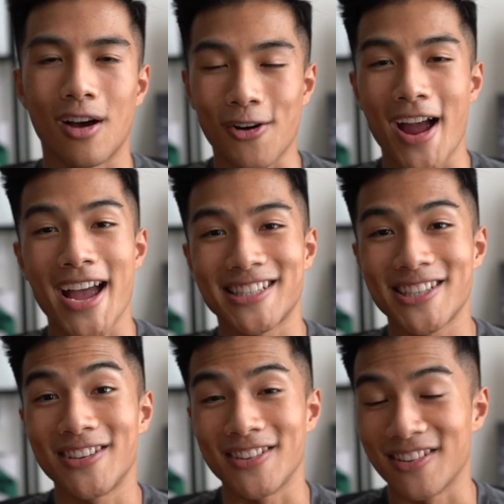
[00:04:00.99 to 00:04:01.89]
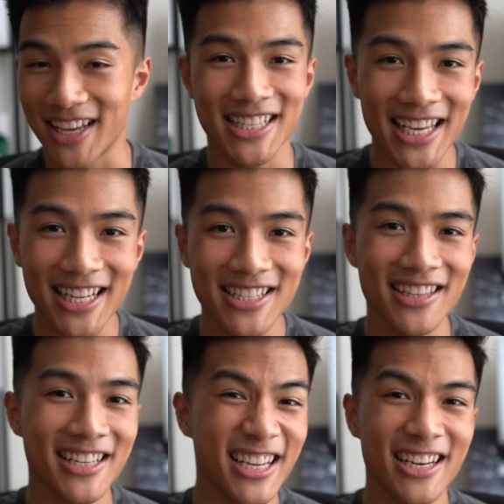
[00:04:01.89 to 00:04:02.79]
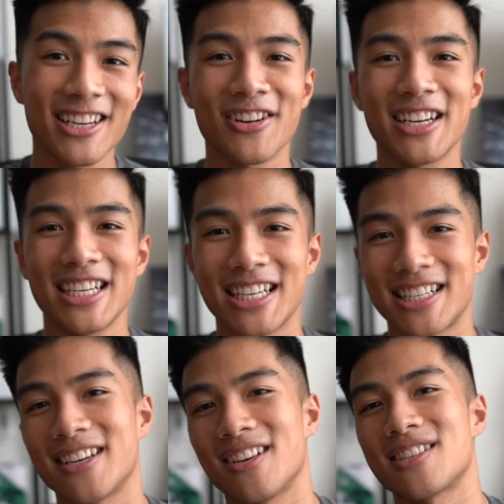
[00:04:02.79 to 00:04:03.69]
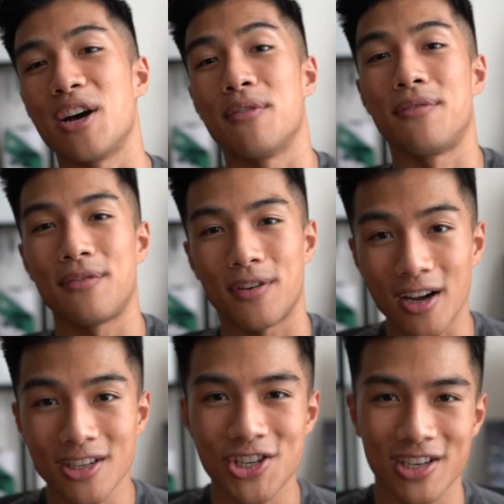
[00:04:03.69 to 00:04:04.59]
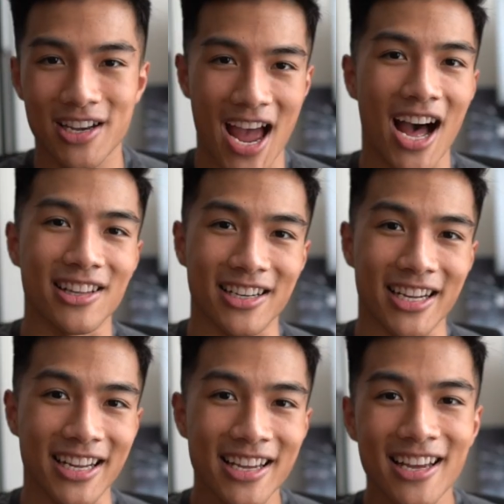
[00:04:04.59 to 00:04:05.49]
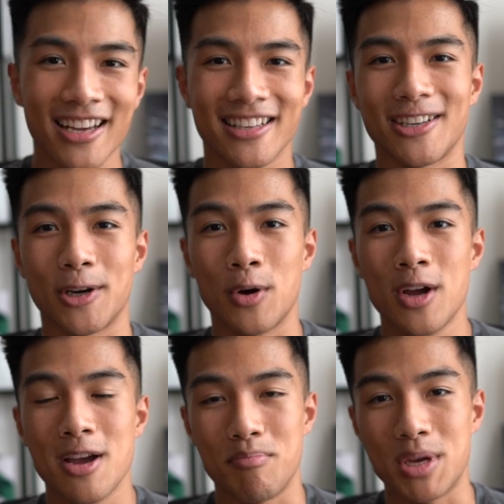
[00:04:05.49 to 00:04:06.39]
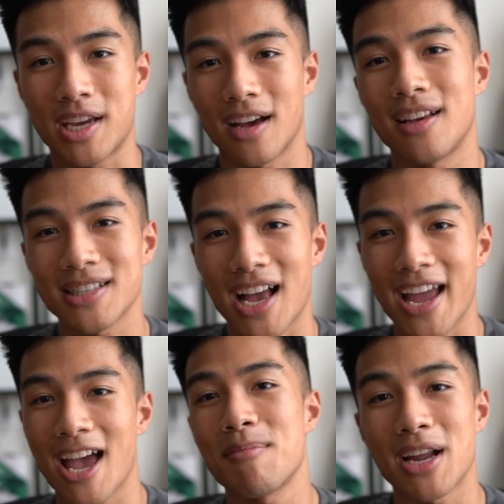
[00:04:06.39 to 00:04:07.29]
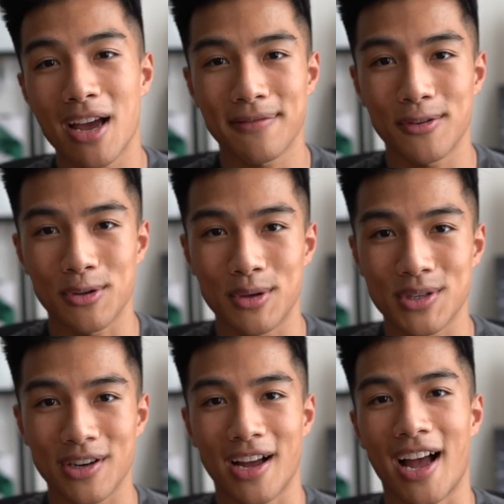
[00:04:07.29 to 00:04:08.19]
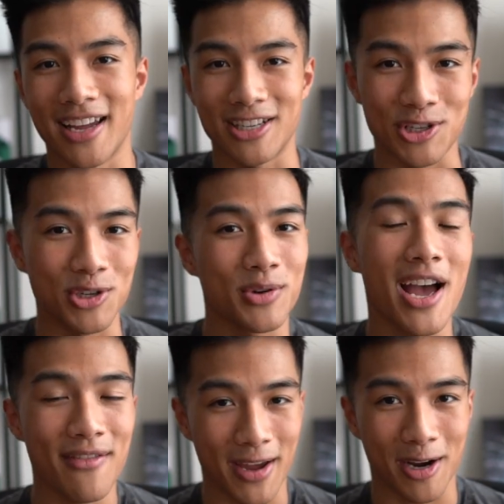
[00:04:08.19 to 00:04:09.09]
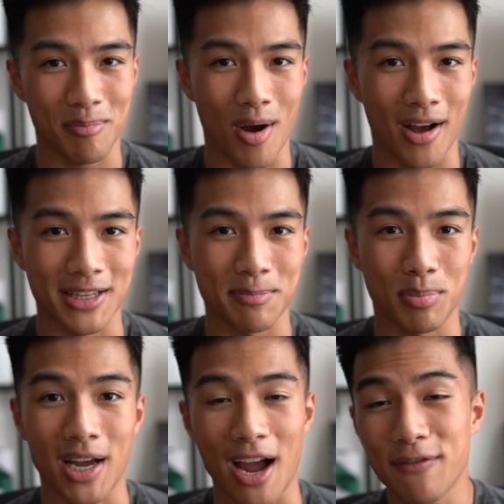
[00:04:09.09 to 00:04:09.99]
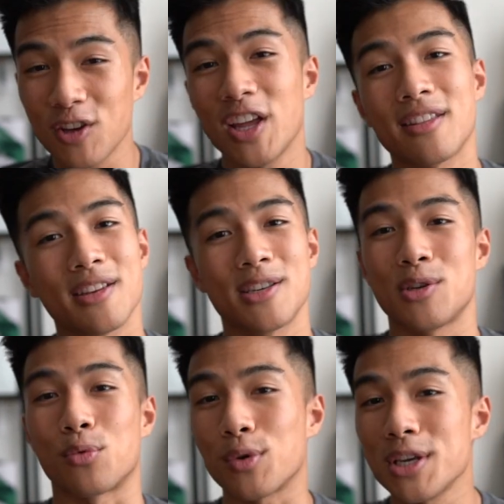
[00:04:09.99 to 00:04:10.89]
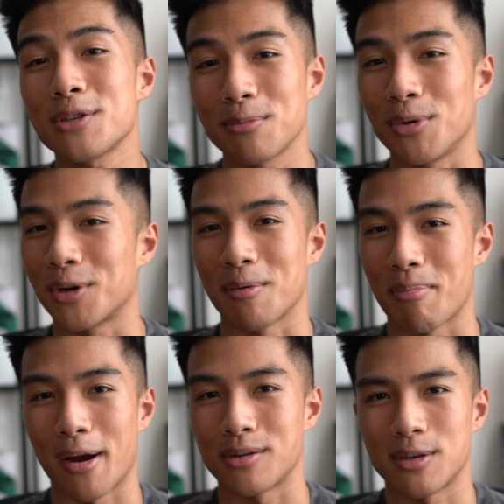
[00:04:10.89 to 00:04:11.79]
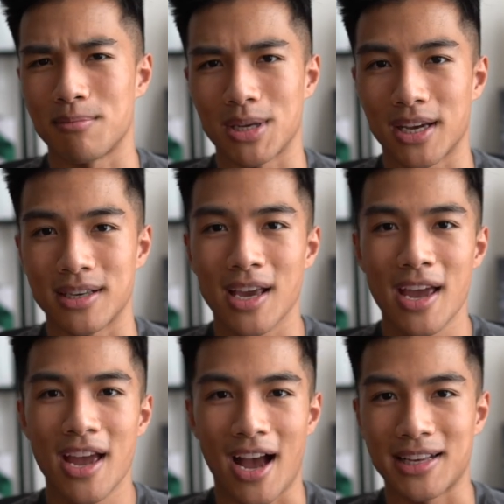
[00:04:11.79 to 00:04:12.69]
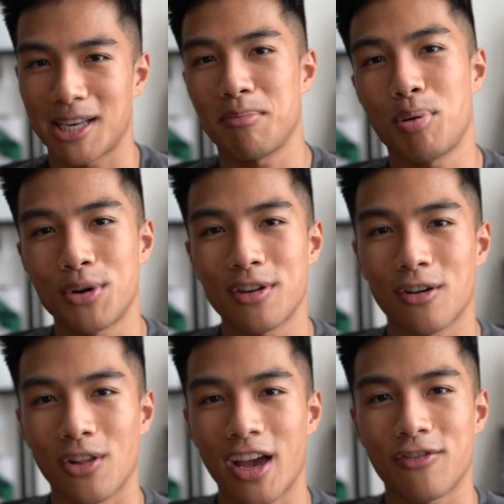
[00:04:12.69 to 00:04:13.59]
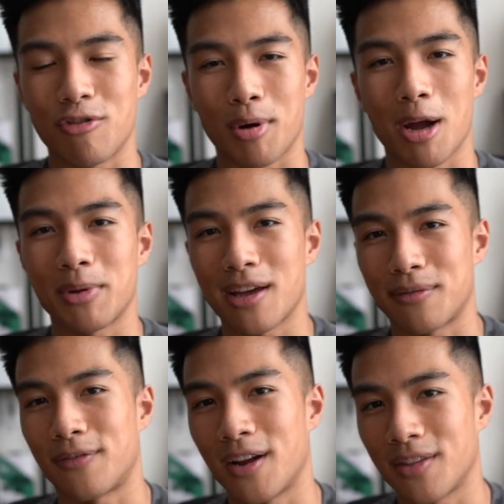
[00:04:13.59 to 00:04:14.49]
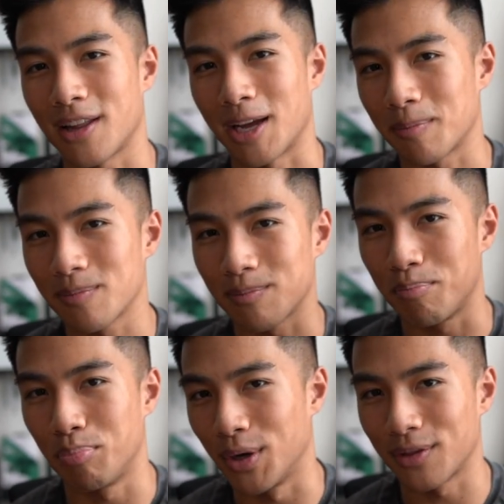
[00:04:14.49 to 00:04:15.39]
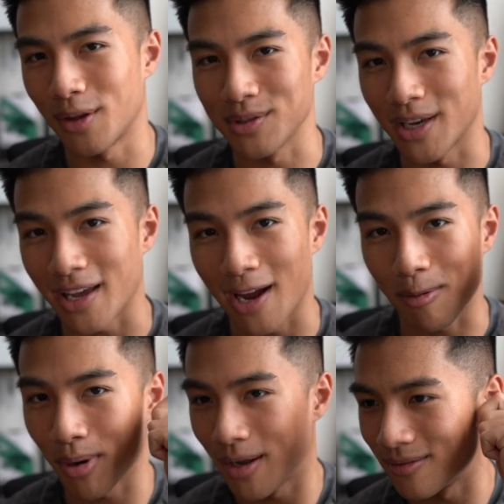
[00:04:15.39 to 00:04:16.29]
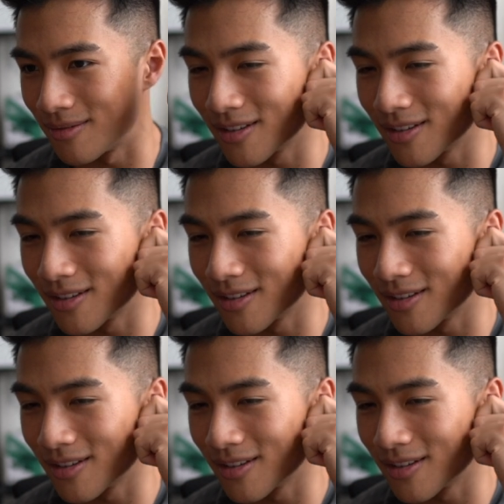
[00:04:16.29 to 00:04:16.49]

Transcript: All right, so let's get into the nitty-gritty details of functionality. So because I am an iPhone user, I do have AirPods, but I feel like this is a reasonable comparison because at some point in your life, you've probably had a friend that like put those like AirPod